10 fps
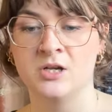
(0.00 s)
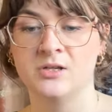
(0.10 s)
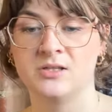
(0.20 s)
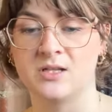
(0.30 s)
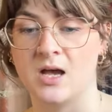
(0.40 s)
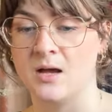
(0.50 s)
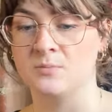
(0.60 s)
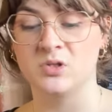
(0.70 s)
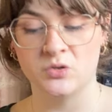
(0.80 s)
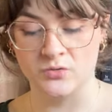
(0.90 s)
some
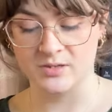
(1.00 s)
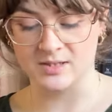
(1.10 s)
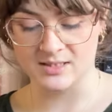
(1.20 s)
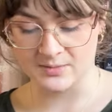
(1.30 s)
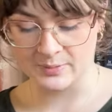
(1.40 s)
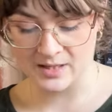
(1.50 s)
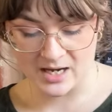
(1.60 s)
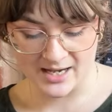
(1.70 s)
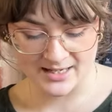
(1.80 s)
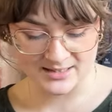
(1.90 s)
tools and
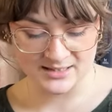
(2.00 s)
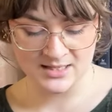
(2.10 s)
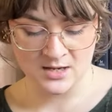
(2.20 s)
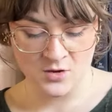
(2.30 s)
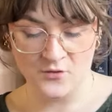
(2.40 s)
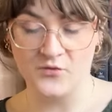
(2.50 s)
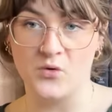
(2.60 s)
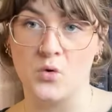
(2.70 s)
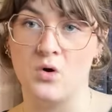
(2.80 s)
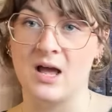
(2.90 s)
supplies
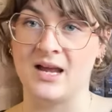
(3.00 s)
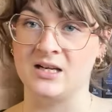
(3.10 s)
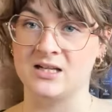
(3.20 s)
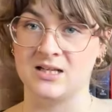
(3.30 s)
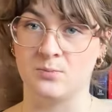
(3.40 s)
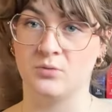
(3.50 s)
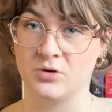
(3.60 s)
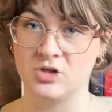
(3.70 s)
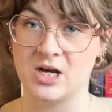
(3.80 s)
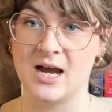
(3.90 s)
for a knitting
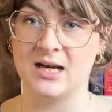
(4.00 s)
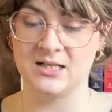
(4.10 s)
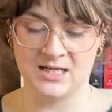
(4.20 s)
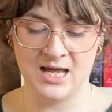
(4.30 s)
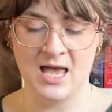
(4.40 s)
project,